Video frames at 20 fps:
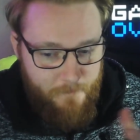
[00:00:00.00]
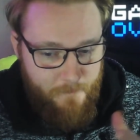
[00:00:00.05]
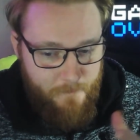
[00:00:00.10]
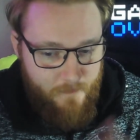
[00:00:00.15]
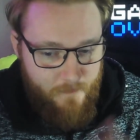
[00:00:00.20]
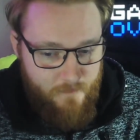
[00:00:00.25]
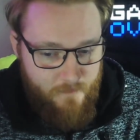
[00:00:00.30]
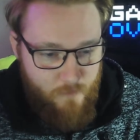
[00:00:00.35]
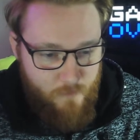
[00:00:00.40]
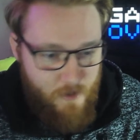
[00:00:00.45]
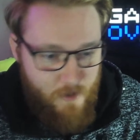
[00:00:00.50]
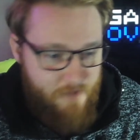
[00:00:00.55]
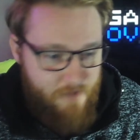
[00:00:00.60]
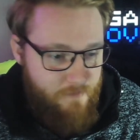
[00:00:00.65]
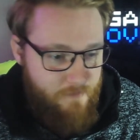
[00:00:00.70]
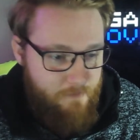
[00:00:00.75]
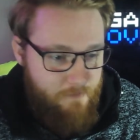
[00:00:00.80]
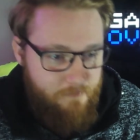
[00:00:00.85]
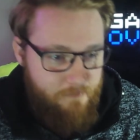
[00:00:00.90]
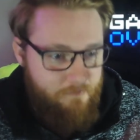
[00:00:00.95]
whatever
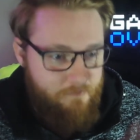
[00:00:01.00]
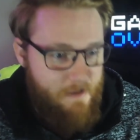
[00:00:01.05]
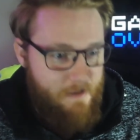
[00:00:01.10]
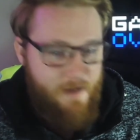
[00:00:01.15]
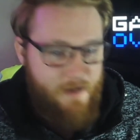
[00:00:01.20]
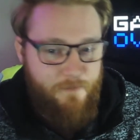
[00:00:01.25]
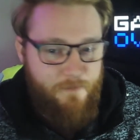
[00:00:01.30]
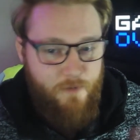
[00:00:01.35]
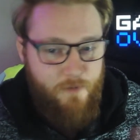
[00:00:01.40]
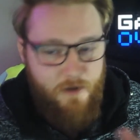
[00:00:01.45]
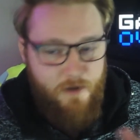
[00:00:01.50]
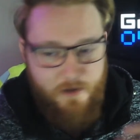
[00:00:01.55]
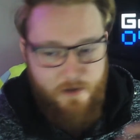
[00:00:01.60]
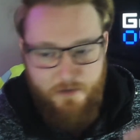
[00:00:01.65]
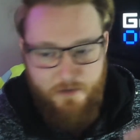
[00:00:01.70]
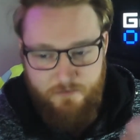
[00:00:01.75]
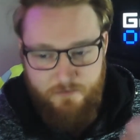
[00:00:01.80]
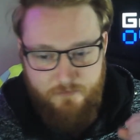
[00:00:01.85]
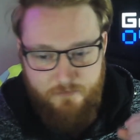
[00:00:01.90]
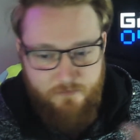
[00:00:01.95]
bad
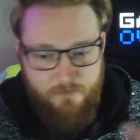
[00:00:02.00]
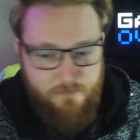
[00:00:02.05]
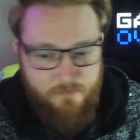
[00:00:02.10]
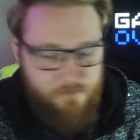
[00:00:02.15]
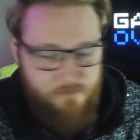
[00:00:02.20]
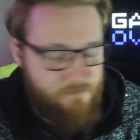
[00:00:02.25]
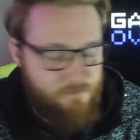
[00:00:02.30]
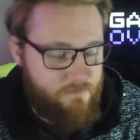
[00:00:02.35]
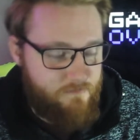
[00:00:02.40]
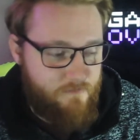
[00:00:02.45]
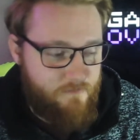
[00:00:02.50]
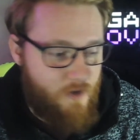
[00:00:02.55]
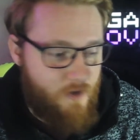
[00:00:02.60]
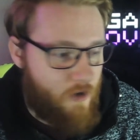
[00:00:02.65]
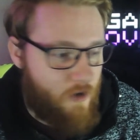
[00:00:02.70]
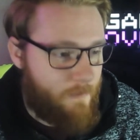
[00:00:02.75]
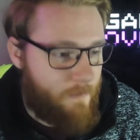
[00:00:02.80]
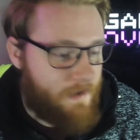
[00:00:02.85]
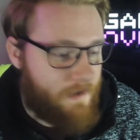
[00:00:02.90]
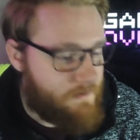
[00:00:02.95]
word,
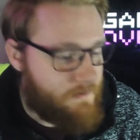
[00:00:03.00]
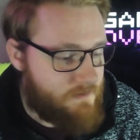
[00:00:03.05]
comments,